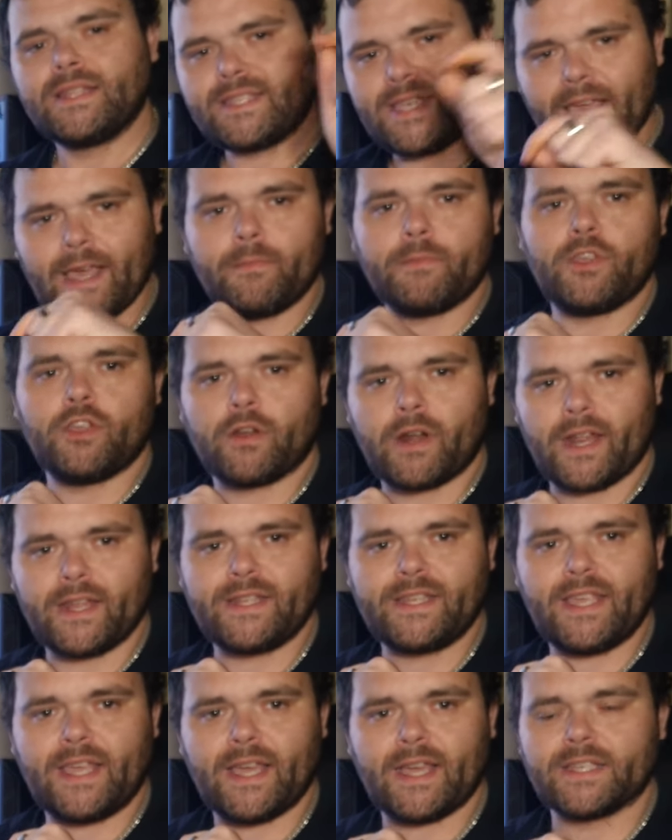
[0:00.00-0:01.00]
Tell me your
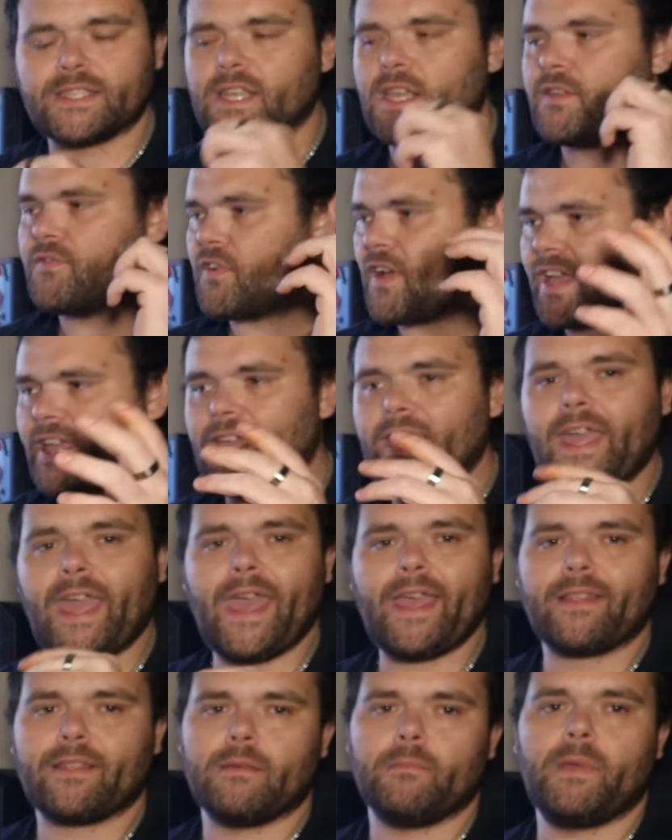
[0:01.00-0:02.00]
ideas. If I can
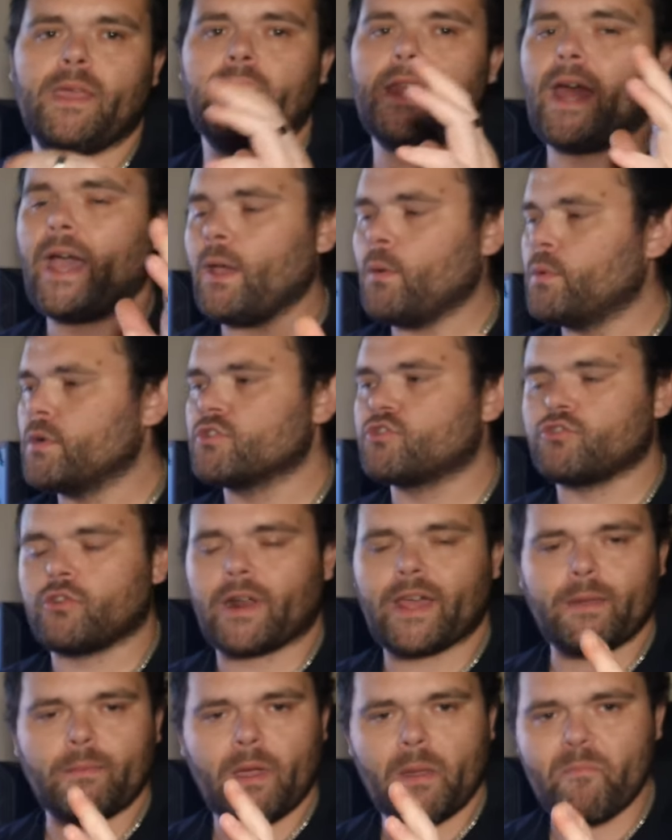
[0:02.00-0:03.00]
get them in, I will
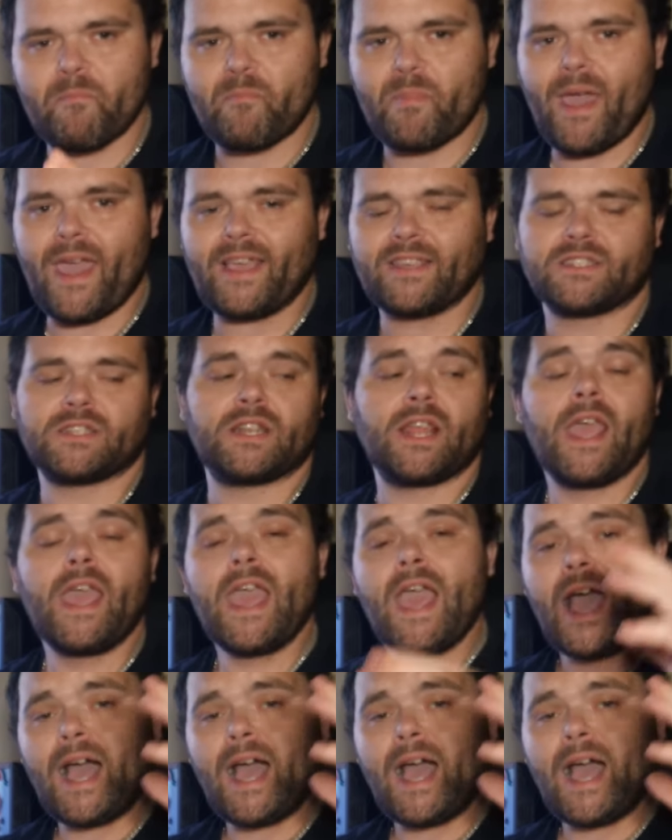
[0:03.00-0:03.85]
try my best.